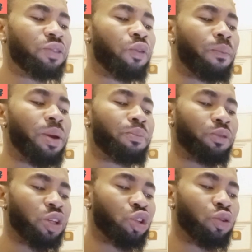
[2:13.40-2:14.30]
from a
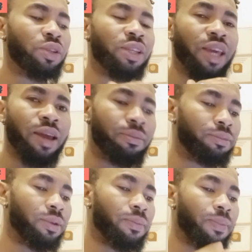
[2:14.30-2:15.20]
protection scheme
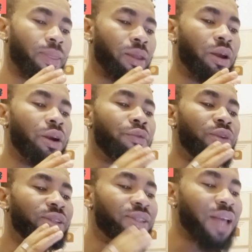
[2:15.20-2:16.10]

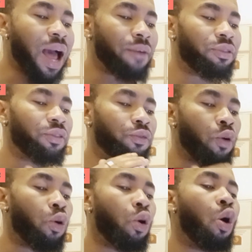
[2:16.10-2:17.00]
reserved
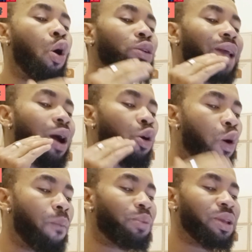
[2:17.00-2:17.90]
for
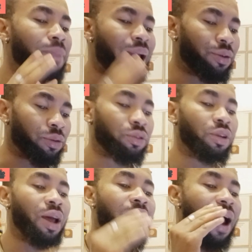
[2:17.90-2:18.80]
unaccompanied
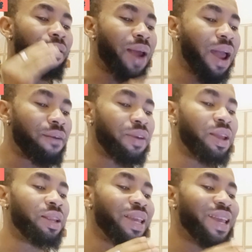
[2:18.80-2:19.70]
minors
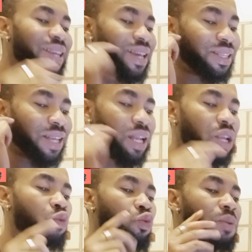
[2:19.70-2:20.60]
arriving in
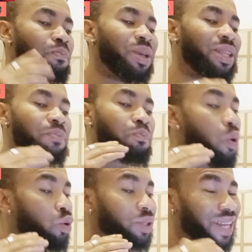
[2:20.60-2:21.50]
Italy will be
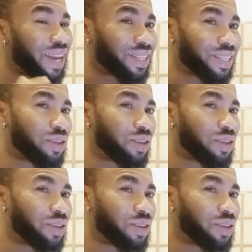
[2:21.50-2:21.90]
deported